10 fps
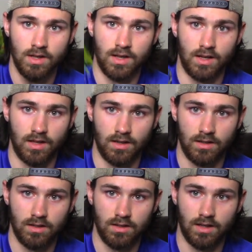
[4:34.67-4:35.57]

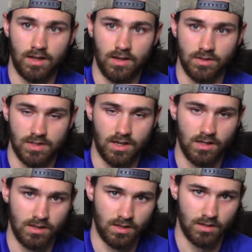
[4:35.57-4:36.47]
and like I was
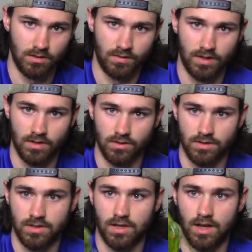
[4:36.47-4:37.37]
saying in the other
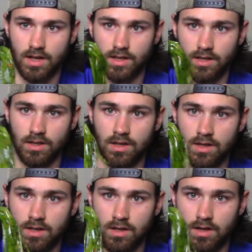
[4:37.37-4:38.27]
videos,
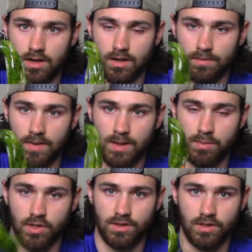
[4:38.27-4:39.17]
I
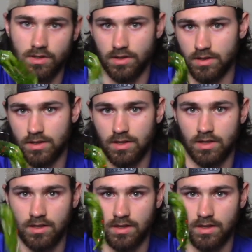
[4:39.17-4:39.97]
put the hook